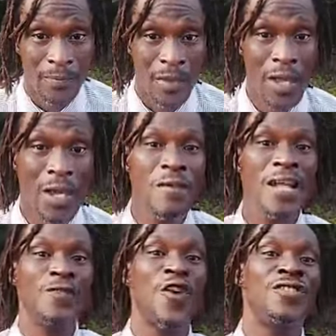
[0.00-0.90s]
It
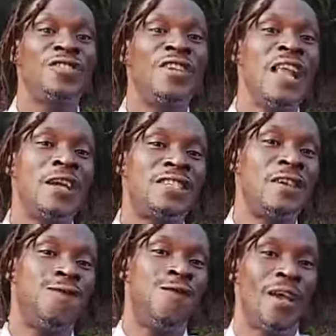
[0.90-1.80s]
creates first dinner
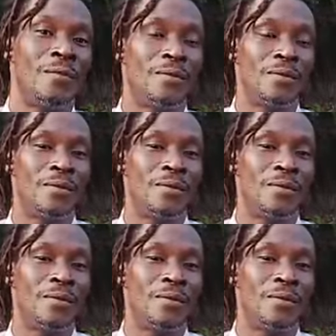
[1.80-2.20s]
set for them